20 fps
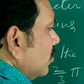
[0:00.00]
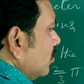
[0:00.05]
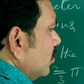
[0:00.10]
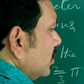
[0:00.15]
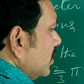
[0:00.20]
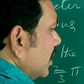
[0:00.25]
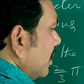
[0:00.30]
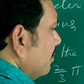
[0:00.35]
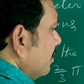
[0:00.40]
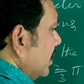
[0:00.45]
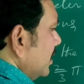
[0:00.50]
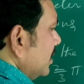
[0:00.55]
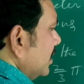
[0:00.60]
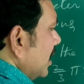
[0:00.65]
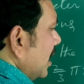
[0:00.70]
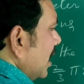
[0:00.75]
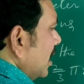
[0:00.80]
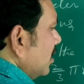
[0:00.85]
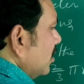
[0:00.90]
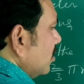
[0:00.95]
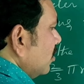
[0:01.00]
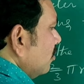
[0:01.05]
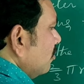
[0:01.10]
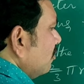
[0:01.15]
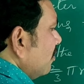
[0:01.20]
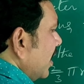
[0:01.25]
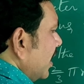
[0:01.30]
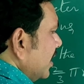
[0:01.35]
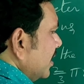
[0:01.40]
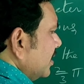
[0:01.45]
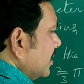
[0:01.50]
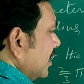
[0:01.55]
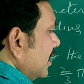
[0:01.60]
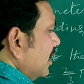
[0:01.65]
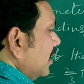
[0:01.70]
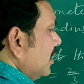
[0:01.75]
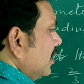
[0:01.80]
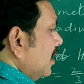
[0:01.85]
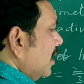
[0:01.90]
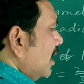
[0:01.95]
2 7s are 2 5s
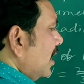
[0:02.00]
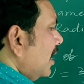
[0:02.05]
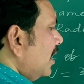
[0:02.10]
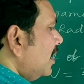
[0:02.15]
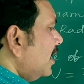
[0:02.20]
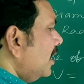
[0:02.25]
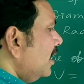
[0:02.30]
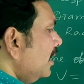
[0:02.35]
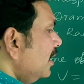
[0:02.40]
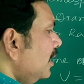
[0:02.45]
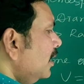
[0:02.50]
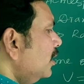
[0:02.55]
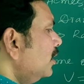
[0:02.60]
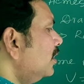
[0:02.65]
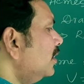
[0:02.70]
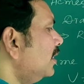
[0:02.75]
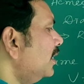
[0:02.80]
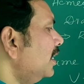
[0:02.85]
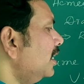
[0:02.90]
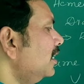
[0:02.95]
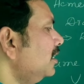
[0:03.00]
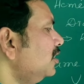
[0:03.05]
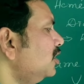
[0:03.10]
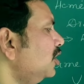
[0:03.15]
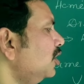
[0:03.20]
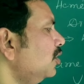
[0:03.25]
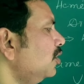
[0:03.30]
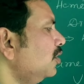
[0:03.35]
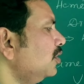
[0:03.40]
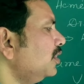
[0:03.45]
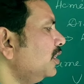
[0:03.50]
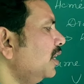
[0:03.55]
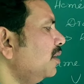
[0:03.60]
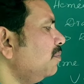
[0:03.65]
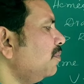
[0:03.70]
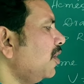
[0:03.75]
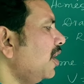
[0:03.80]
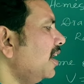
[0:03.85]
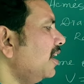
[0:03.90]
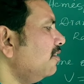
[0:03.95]
are. Ante
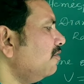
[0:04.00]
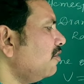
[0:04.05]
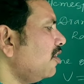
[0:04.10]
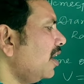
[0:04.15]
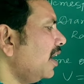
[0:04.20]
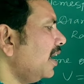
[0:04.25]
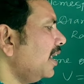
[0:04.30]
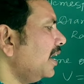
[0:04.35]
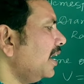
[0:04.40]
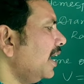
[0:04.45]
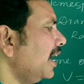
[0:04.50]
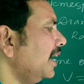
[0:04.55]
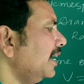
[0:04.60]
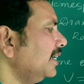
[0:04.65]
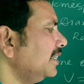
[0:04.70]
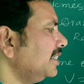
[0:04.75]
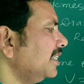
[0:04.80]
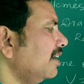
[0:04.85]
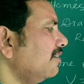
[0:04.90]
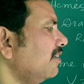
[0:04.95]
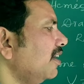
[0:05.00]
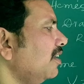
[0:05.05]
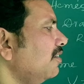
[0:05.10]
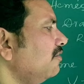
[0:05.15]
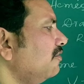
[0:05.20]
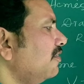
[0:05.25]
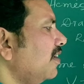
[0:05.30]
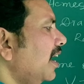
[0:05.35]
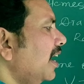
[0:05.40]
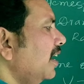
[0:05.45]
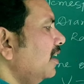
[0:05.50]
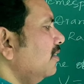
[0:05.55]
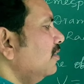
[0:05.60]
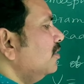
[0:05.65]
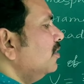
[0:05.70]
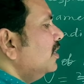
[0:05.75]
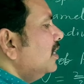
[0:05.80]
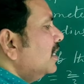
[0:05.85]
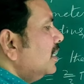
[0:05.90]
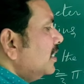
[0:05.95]
303.1875